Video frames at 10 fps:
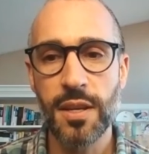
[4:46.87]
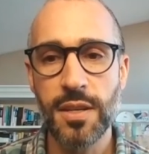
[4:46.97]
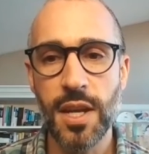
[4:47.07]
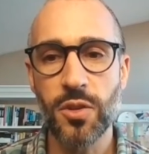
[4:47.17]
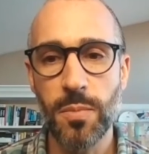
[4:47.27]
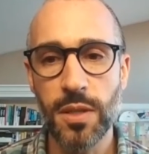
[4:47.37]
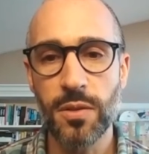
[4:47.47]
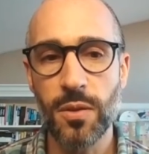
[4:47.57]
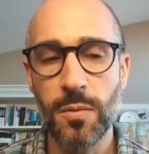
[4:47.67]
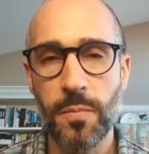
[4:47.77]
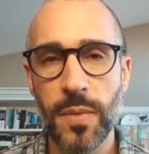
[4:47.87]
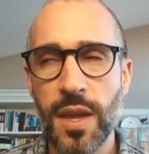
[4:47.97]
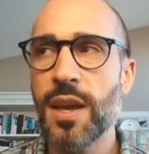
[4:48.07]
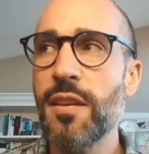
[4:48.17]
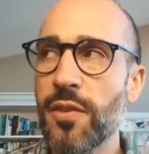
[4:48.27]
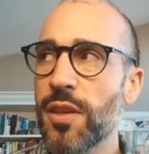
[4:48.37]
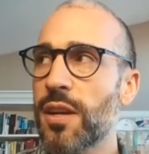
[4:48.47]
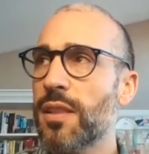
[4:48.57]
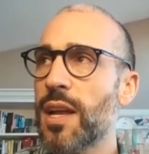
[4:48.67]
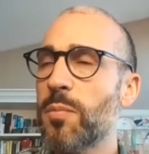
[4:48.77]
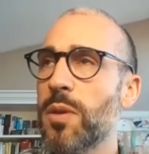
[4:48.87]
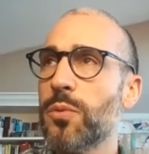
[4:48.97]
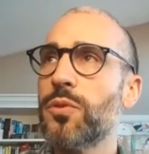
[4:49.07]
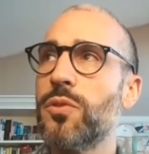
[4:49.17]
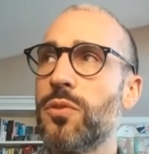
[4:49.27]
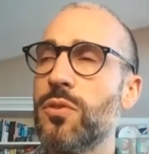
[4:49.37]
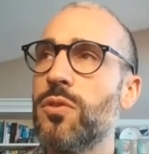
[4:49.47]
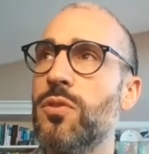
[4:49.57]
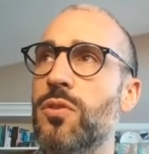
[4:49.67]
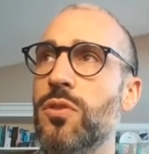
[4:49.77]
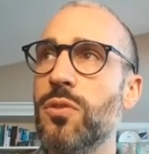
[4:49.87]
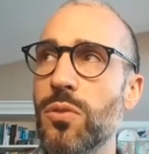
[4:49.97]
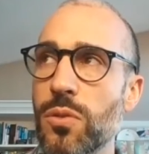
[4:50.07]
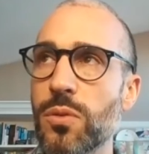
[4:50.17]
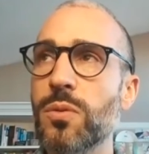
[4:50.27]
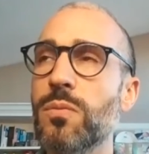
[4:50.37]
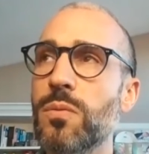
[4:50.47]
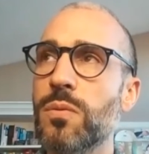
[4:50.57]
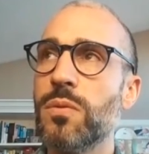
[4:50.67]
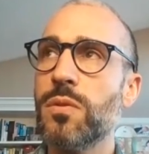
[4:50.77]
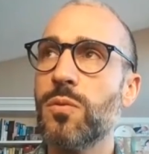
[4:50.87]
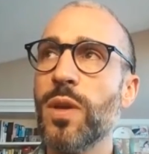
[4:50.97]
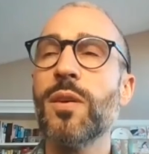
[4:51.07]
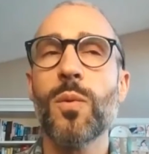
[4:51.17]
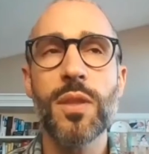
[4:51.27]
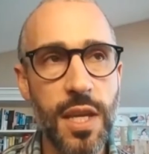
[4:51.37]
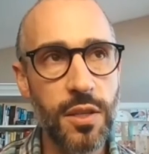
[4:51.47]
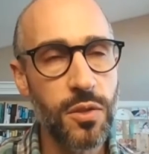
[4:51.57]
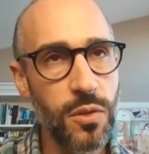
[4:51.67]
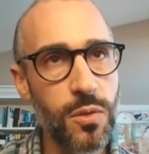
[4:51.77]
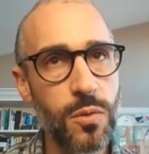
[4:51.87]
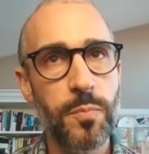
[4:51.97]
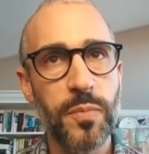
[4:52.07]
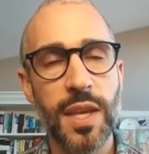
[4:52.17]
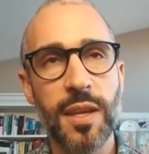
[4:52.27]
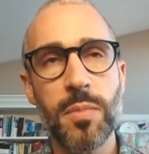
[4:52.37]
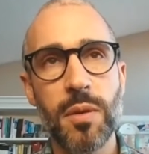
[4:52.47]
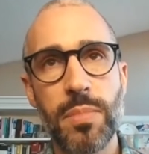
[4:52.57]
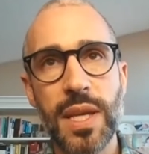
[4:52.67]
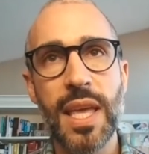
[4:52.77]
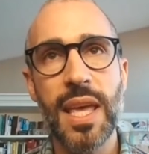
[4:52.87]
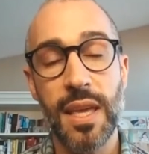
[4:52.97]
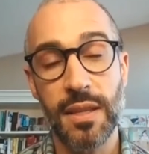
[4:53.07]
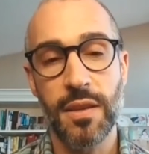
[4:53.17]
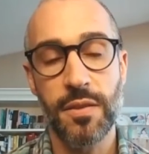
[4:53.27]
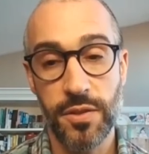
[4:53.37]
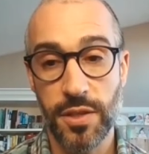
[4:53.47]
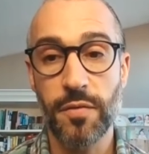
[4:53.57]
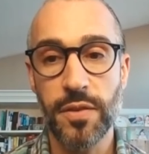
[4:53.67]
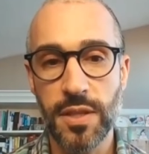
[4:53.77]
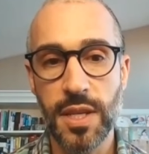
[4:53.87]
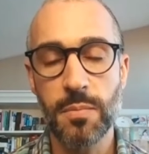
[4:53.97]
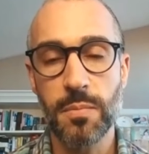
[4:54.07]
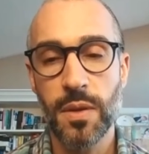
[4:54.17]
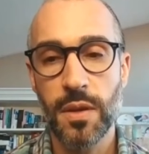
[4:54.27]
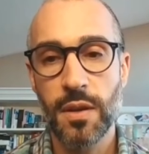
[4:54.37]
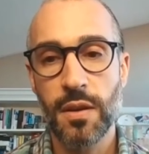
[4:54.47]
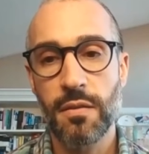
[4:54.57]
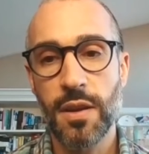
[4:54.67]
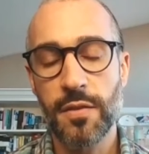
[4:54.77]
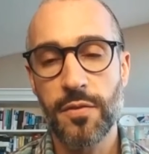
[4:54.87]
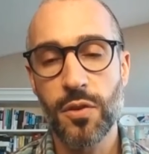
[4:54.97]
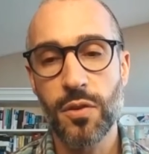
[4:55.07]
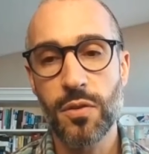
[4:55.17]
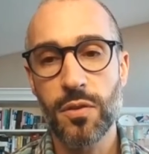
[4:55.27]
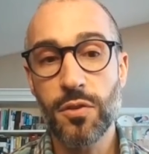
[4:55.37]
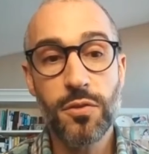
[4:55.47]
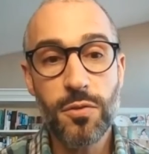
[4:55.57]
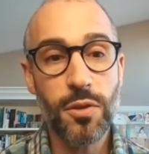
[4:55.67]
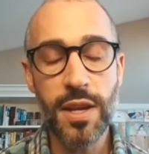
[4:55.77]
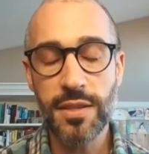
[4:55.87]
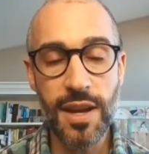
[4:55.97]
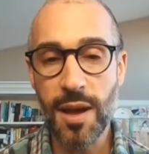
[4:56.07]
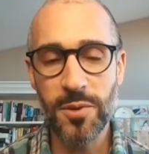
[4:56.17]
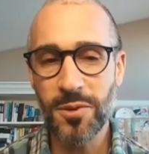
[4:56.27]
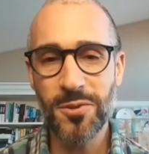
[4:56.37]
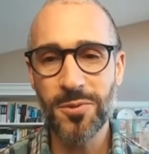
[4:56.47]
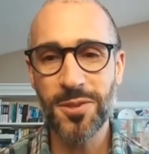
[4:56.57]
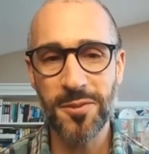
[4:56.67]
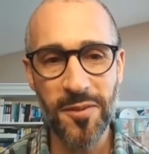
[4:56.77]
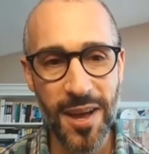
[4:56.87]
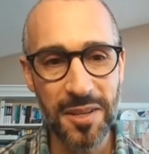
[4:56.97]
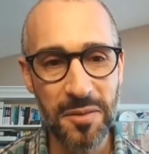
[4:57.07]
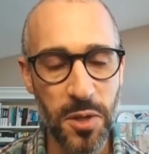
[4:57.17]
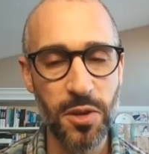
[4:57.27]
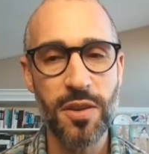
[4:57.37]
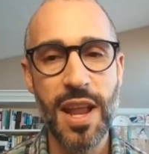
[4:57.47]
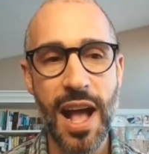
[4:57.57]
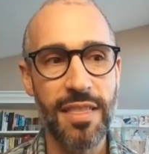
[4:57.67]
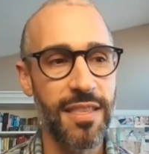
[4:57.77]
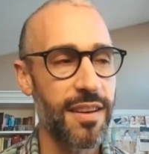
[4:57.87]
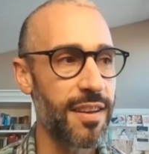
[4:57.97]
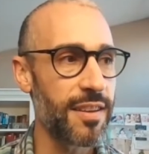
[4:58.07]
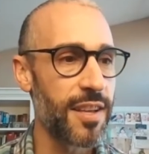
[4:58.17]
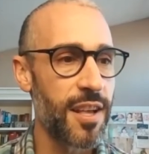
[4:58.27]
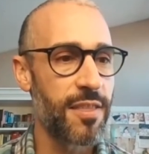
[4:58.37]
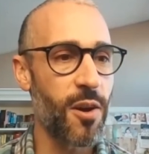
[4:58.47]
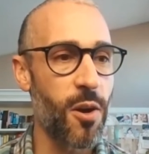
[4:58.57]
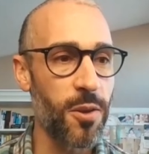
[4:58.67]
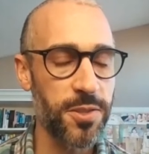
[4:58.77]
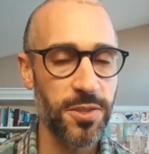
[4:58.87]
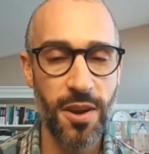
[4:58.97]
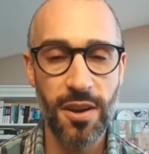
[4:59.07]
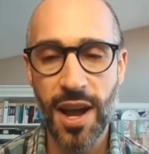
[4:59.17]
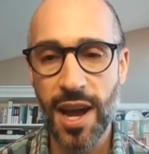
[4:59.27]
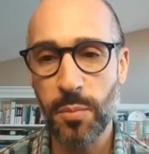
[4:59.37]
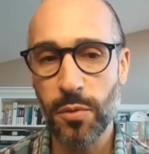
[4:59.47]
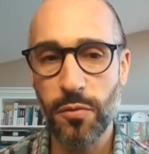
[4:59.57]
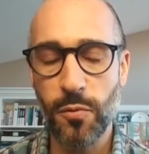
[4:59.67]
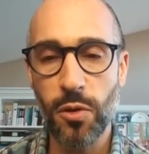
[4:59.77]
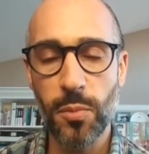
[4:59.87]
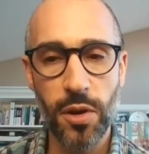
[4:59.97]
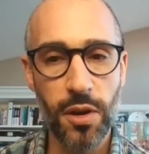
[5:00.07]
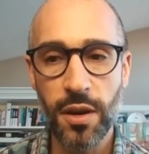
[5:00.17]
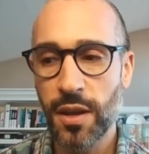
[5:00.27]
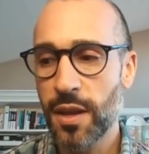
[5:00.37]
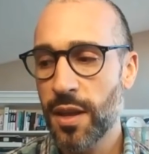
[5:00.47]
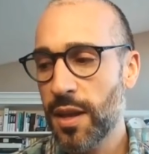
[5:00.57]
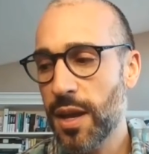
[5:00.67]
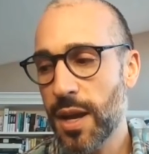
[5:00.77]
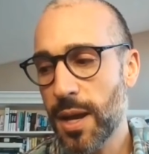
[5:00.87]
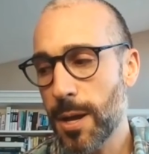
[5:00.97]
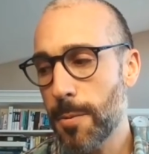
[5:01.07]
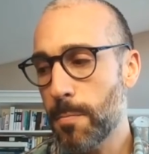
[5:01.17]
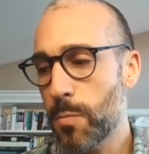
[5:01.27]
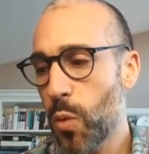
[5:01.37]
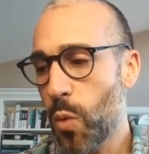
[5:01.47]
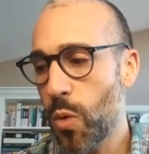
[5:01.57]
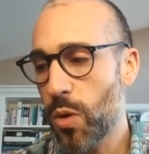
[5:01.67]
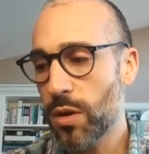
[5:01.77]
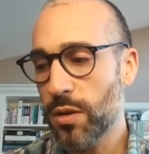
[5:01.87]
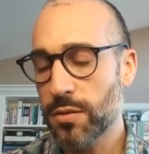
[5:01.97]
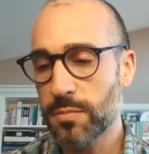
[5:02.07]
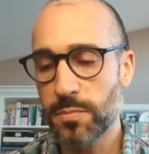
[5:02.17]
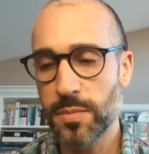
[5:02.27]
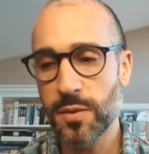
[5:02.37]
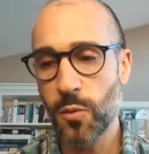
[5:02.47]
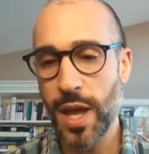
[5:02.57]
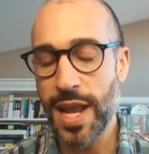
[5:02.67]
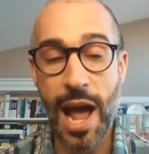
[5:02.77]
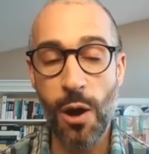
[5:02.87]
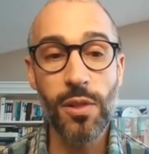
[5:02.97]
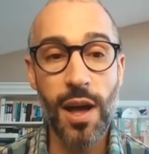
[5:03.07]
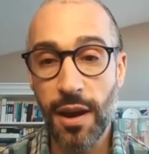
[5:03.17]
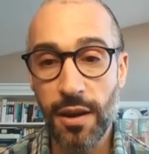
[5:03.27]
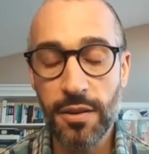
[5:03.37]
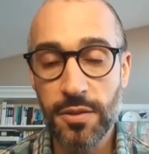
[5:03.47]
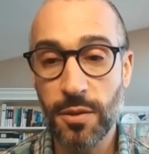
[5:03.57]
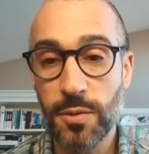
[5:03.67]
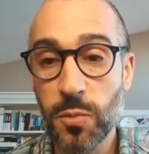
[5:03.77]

detrimental. And I feel like a lot of people do, when, when they do, it can be a big hit to their self-esteem. Right? If you're, you're doing a great job and you're doing just fine, but you're not the, the all-star high performer um, or an outlier, so to